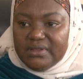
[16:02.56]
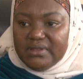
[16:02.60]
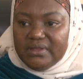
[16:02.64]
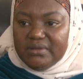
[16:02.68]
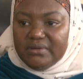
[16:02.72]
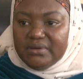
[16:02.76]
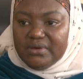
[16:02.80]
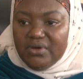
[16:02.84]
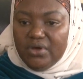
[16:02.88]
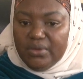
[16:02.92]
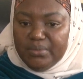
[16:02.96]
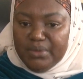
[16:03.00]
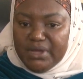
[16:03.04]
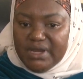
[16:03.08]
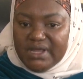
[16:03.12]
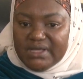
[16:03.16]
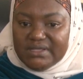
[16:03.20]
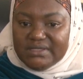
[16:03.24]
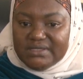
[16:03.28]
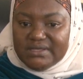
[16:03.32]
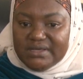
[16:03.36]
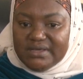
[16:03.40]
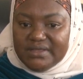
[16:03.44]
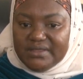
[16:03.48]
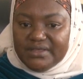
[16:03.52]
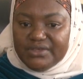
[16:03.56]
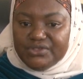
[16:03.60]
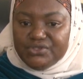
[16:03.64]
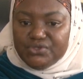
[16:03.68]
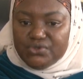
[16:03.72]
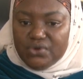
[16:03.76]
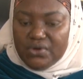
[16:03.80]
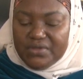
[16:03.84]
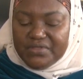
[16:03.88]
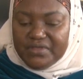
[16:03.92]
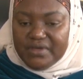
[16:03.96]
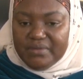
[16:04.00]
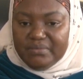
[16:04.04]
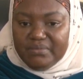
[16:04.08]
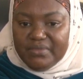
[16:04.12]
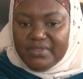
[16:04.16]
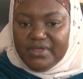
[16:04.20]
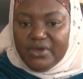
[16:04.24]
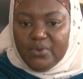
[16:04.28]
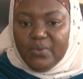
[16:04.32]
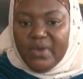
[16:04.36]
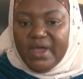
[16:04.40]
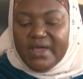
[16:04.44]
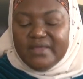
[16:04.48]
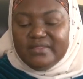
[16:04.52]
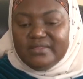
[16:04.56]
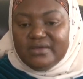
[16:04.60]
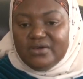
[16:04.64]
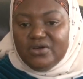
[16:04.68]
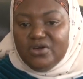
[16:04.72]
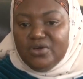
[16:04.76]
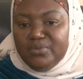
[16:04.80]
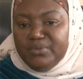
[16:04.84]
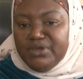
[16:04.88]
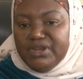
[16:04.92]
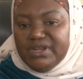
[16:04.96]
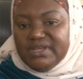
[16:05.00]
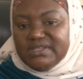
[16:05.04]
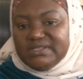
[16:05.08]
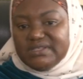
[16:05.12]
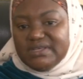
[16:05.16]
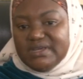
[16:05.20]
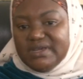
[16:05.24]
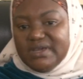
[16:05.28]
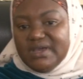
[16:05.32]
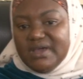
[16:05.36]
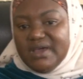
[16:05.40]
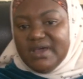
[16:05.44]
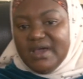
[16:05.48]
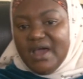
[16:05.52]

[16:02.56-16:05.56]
the community, they saw them. They were in the community.